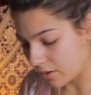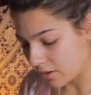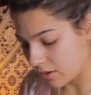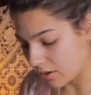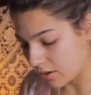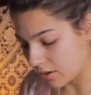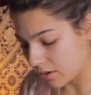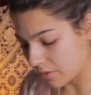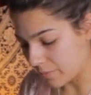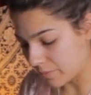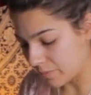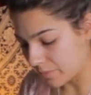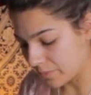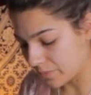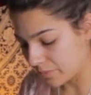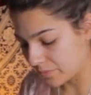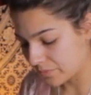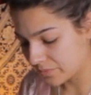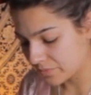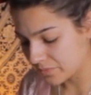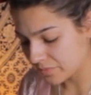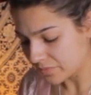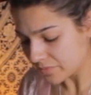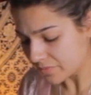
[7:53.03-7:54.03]
Um,
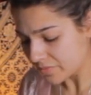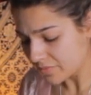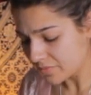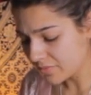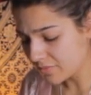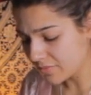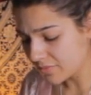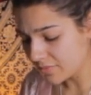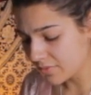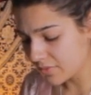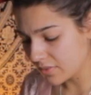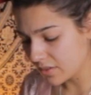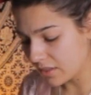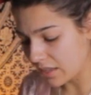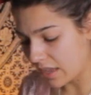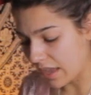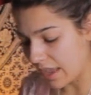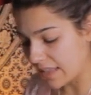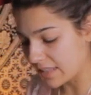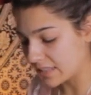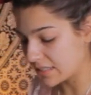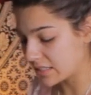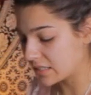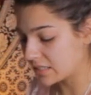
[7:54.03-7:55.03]

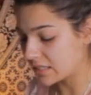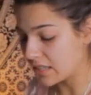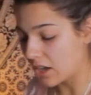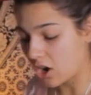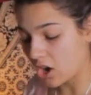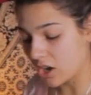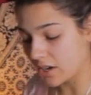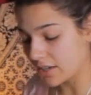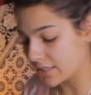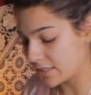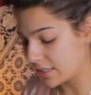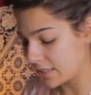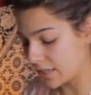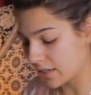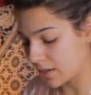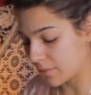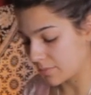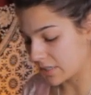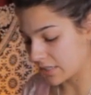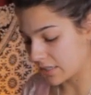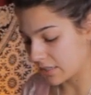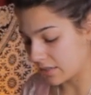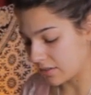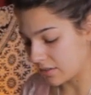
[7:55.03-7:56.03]
and honesty
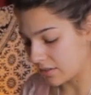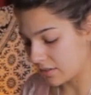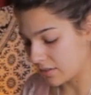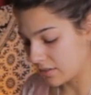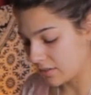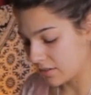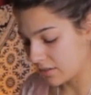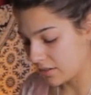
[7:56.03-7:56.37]
comes in